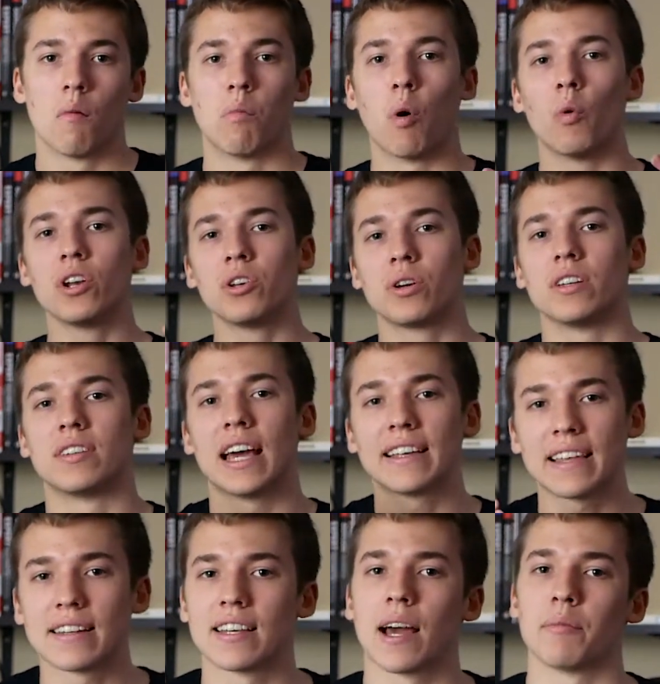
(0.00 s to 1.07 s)
But when you can take
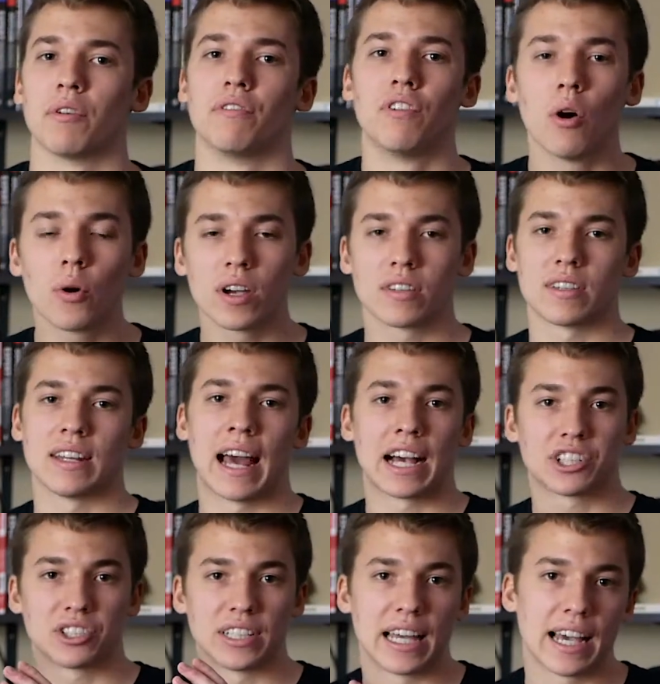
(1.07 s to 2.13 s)
that time to focus and
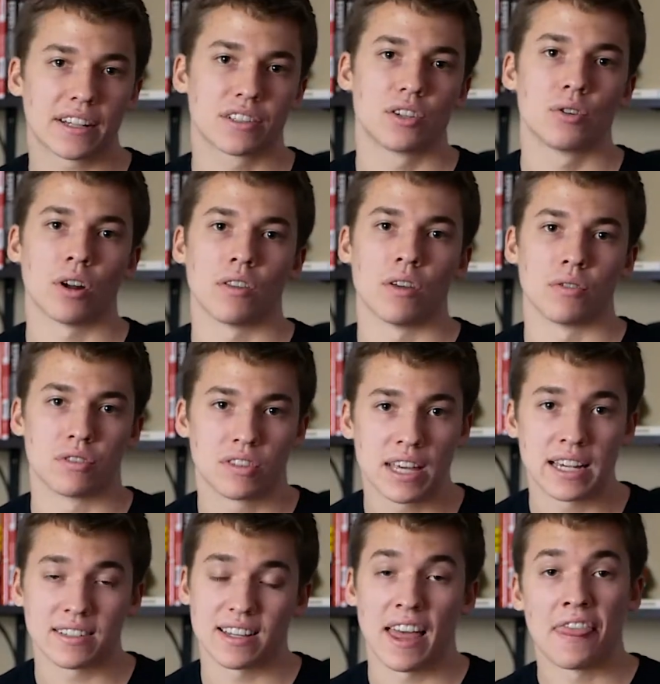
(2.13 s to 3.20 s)
actually execute on those
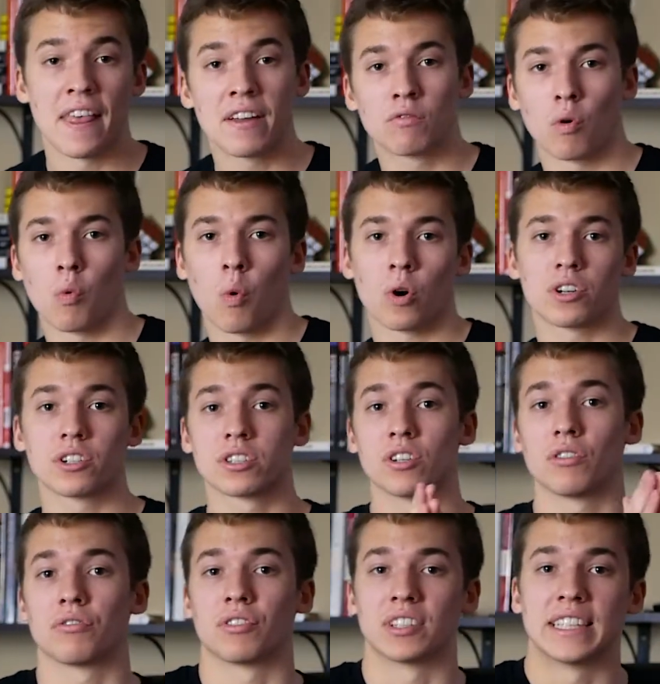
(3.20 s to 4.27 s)
things and then reward
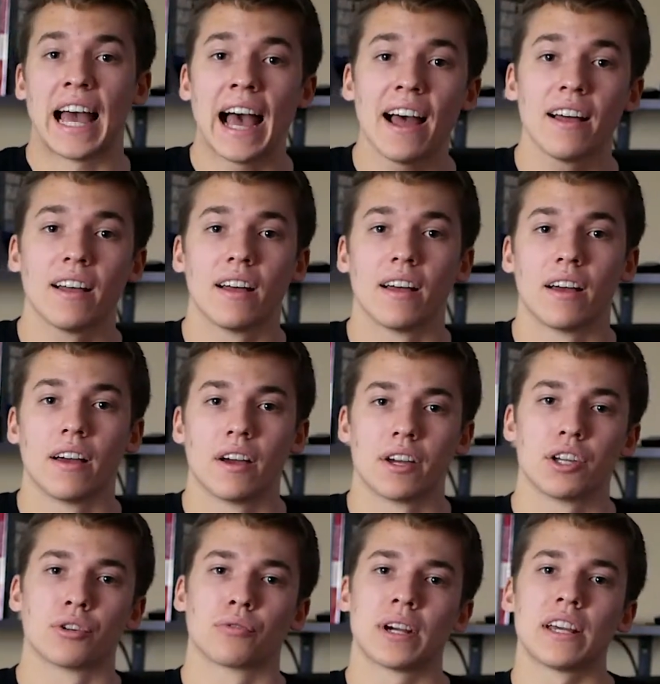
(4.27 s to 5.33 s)
yourself for that,
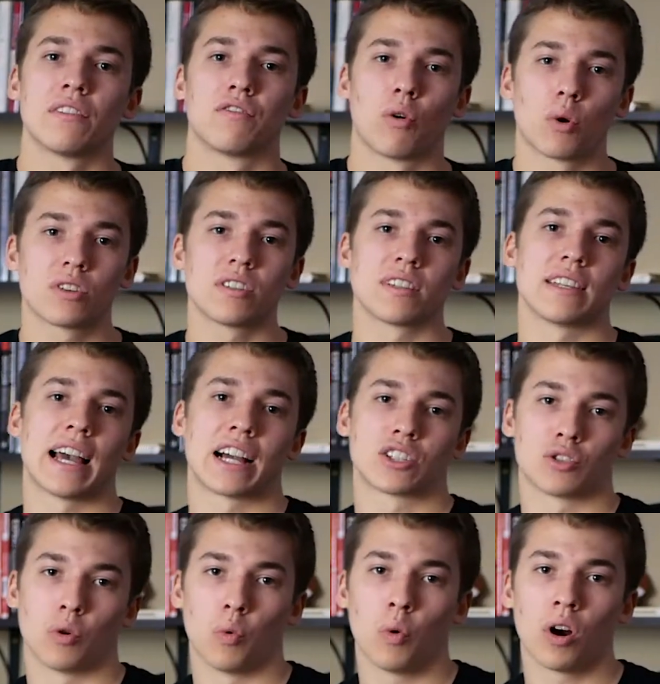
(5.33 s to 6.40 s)
you're reinforcing the
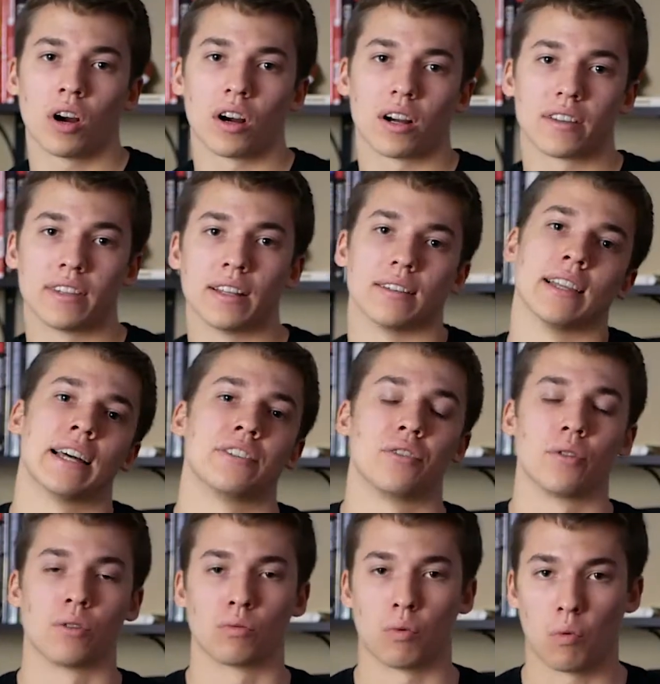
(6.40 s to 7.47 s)
actual work that led
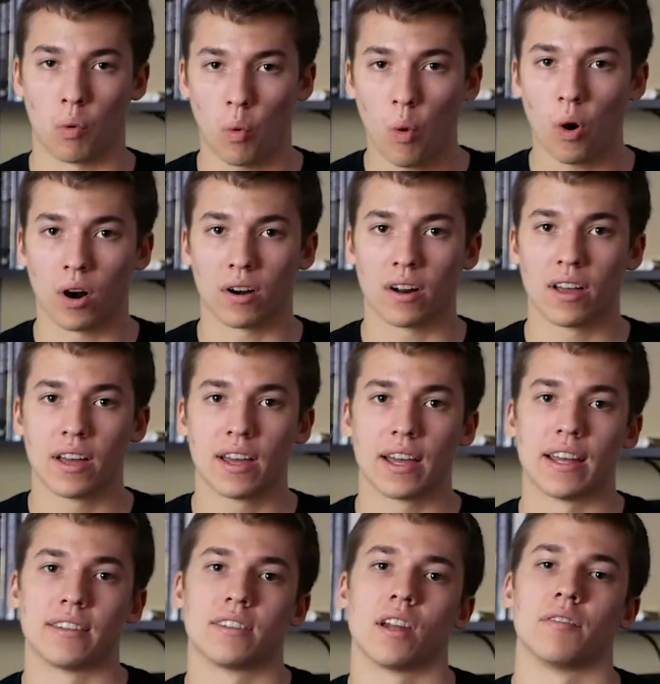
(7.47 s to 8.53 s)
to the reward
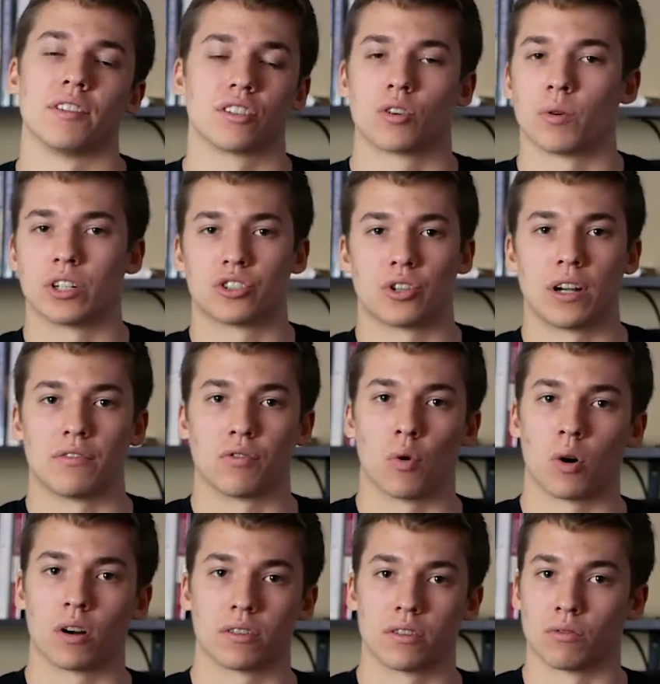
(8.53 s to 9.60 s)
instead of just going straight
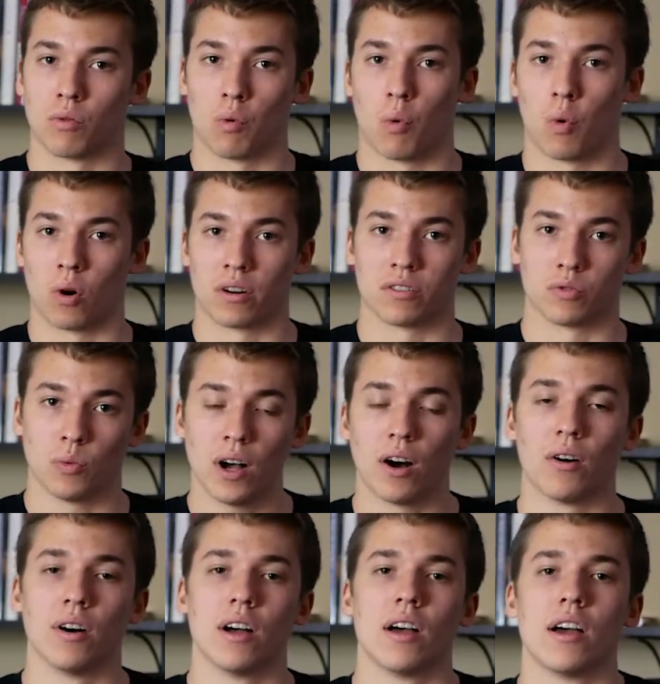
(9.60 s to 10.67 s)
for the reward as
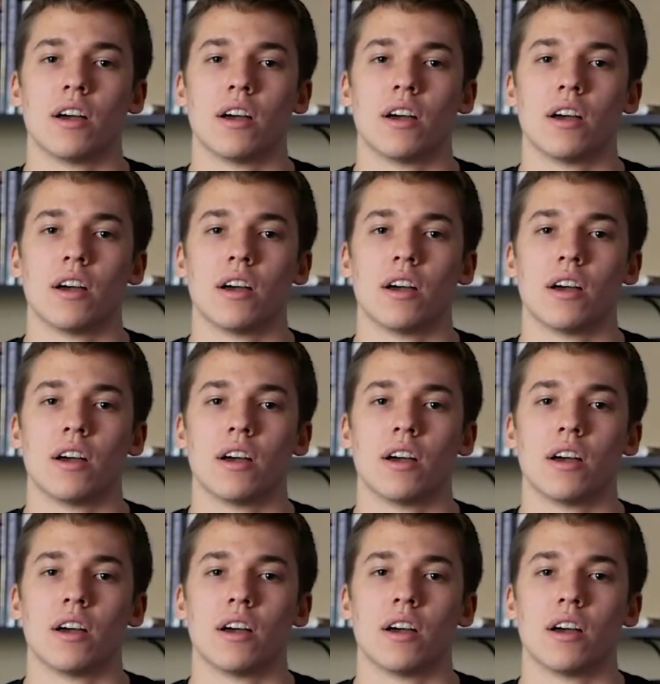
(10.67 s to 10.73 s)
well.